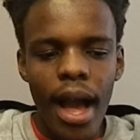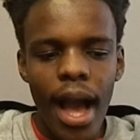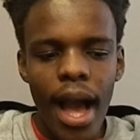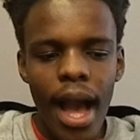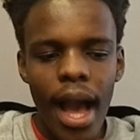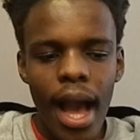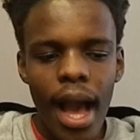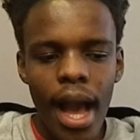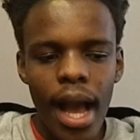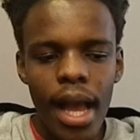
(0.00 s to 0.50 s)

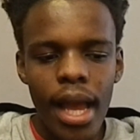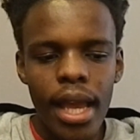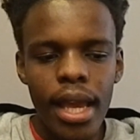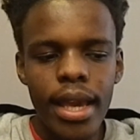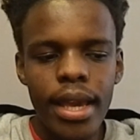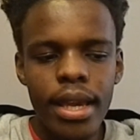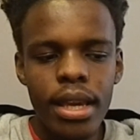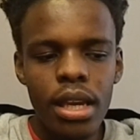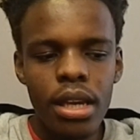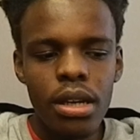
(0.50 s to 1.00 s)

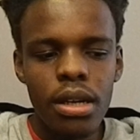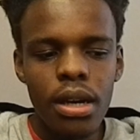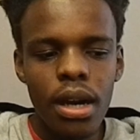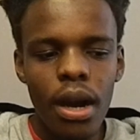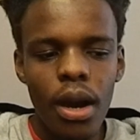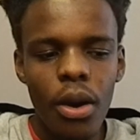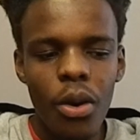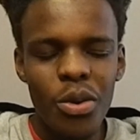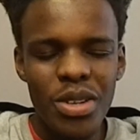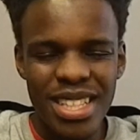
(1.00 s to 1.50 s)
I
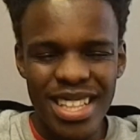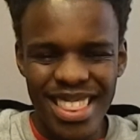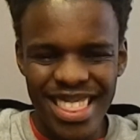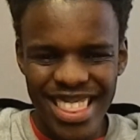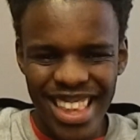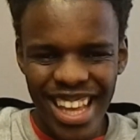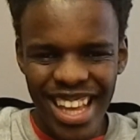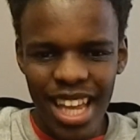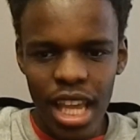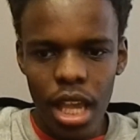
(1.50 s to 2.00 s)
was
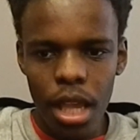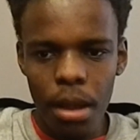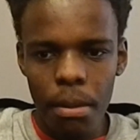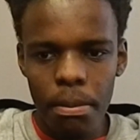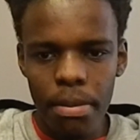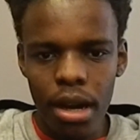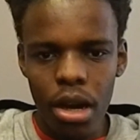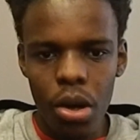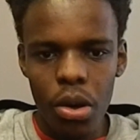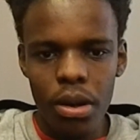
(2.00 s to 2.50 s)
thinking
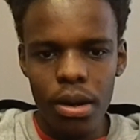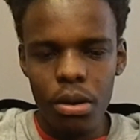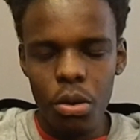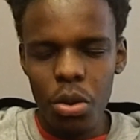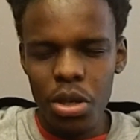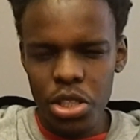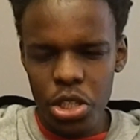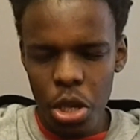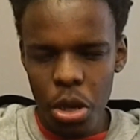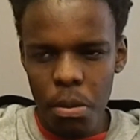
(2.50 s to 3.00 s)
about
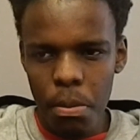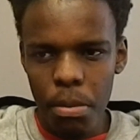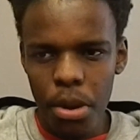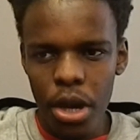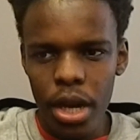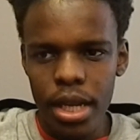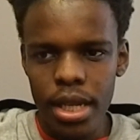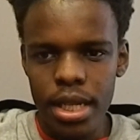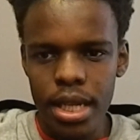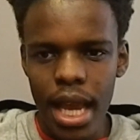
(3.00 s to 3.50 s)
was her body.